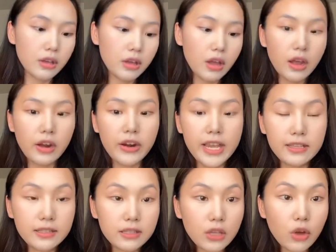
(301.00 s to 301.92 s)
Alright,
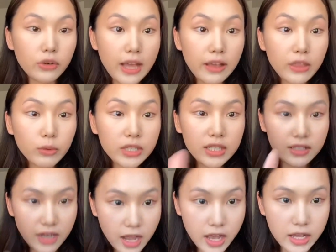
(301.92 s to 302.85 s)
so now that we're
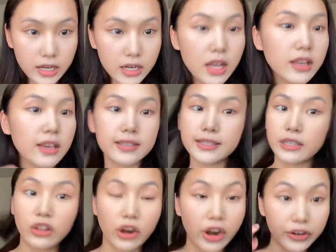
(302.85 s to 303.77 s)
done concealing
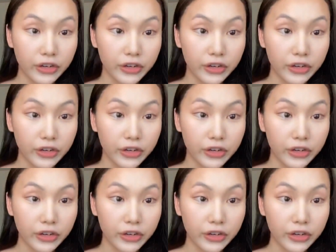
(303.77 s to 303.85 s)
our under